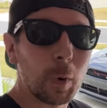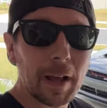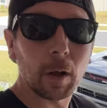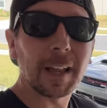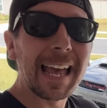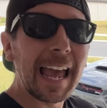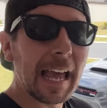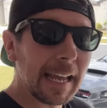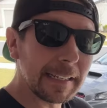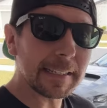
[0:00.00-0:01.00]
well.
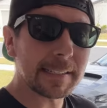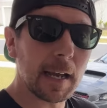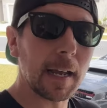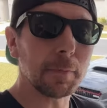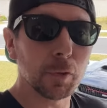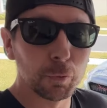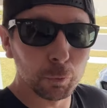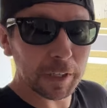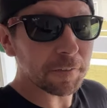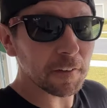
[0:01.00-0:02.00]
Anytime you
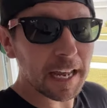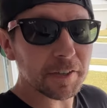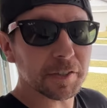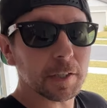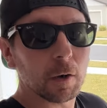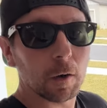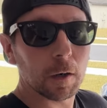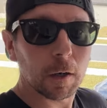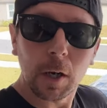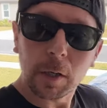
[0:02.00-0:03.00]
reflash the
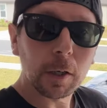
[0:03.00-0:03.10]
car,